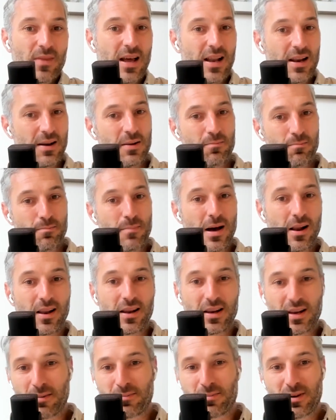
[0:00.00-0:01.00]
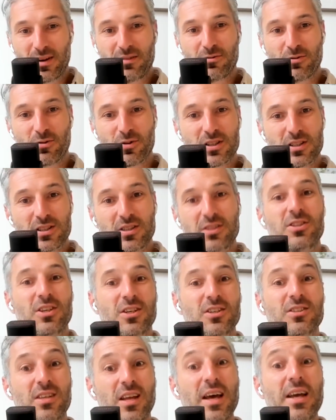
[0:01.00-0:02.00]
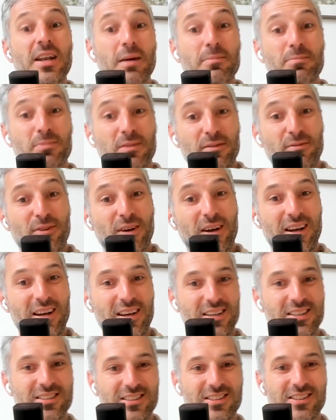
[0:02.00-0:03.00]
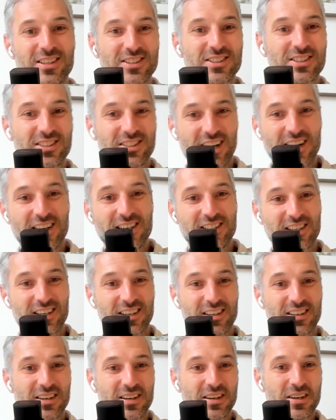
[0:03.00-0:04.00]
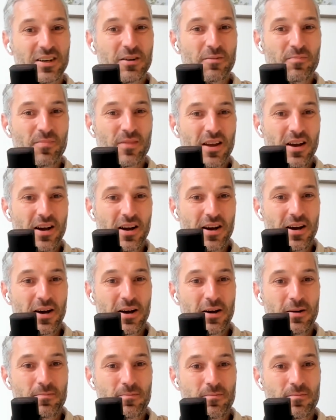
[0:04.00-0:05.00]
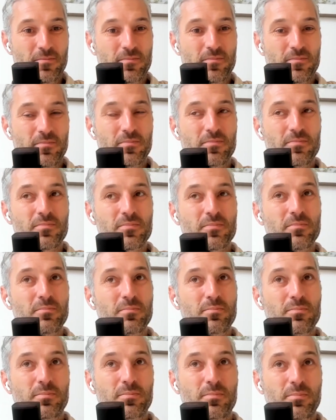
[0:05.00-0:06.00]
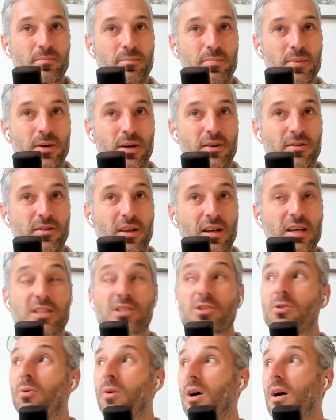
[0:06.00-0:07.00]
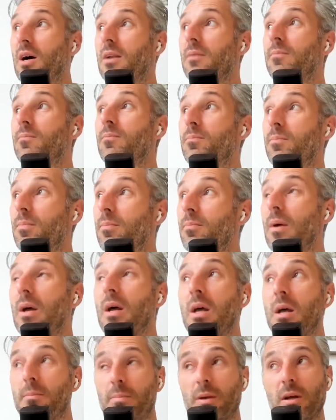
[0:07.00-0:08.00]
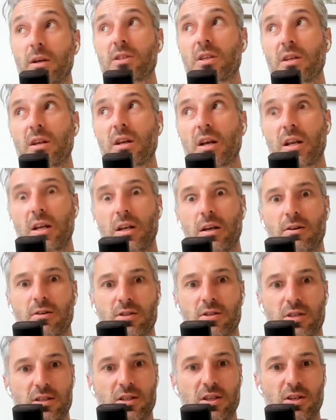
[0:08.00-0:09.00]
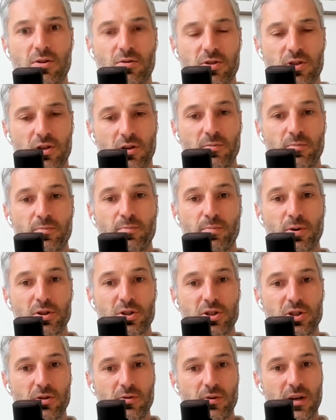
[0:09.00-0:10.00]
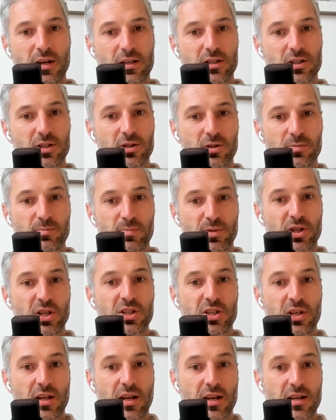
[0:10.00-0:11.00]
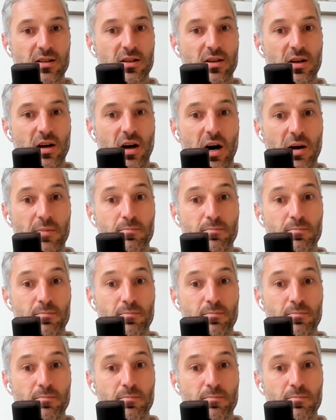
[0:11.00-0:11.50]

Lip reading: maladaptive, or is it just adaptive? It's just changing. But I think it's quite, because in the clinical sense, it also puts you in a position that I'm